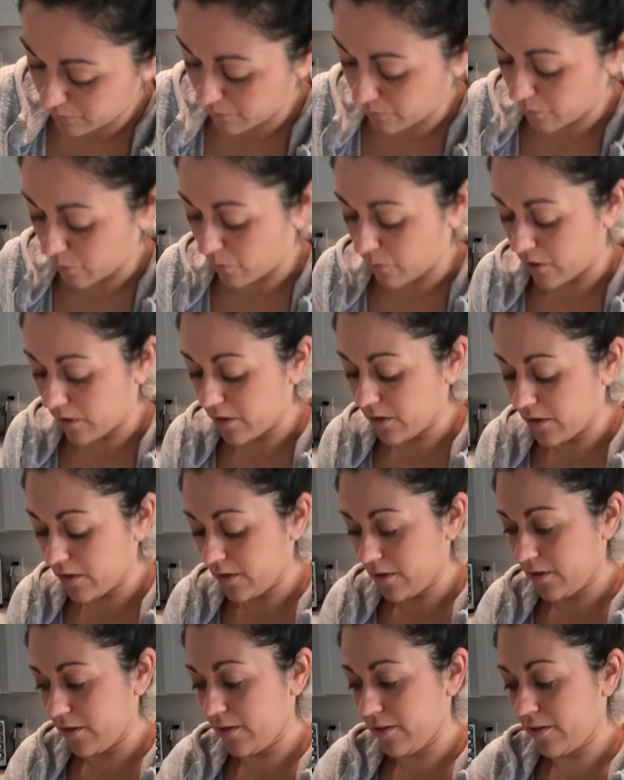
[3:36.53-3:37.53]
4,
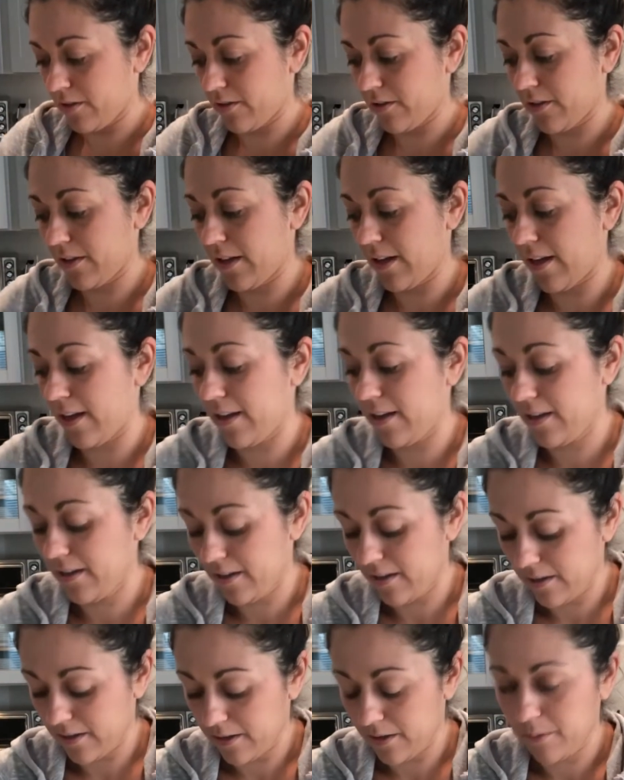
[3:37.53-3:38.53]
okay,
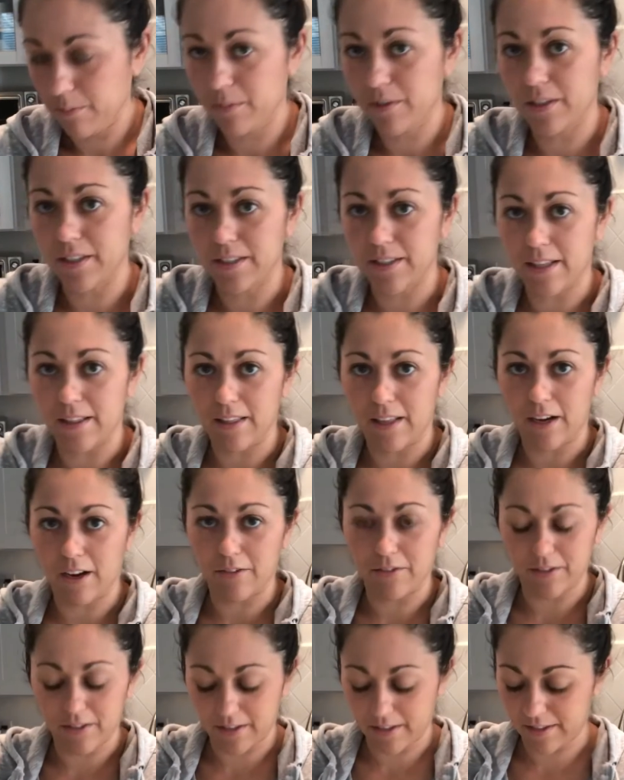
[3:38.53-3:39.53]
just set that
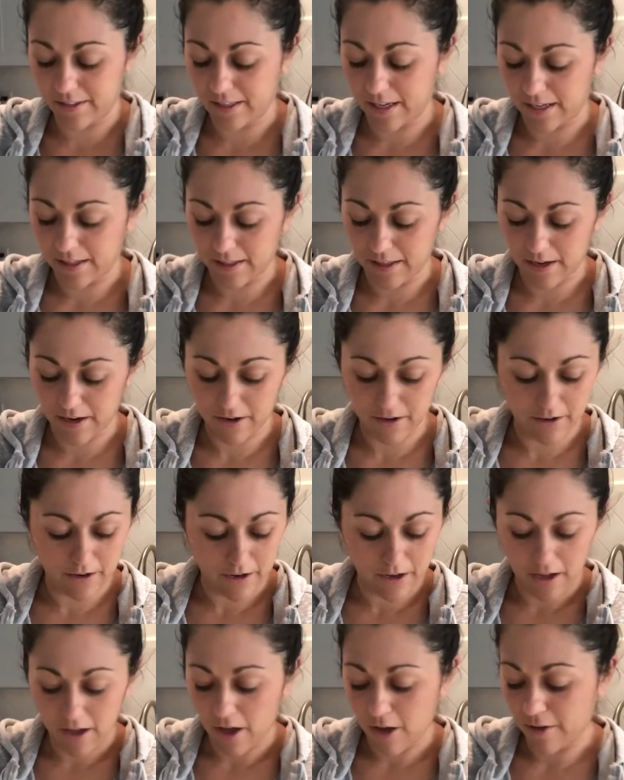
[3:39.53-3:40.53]
off to the side there.
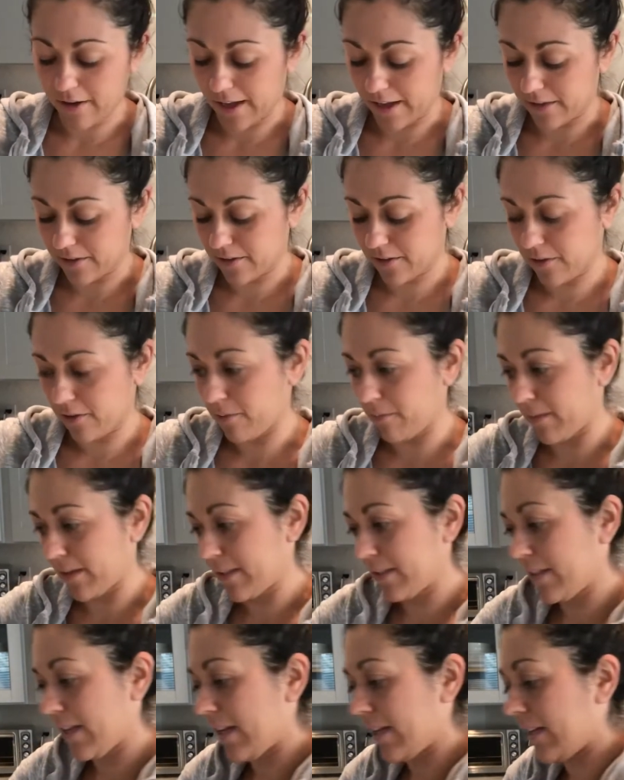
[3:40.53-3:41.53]
Okay, so you mix
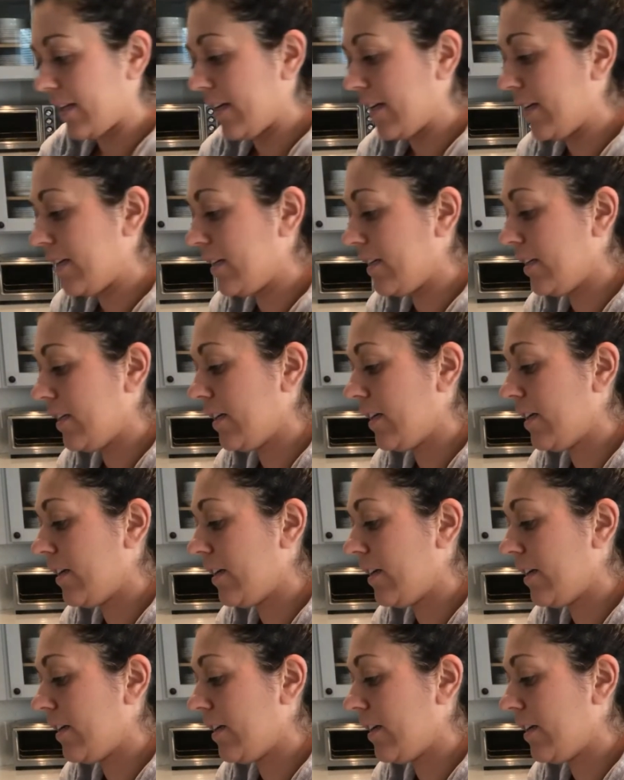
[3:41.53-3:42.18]
that in.